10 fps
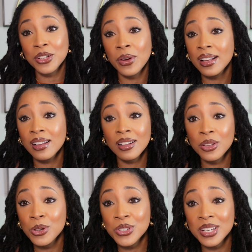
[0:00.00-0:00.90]
so in
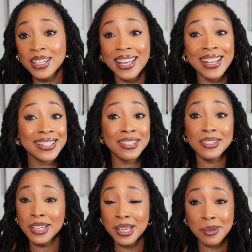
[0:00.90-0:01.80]
conclusion, is it
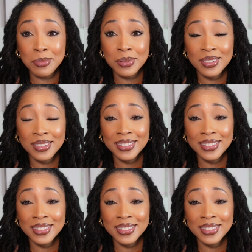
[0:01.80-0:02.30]
cheap?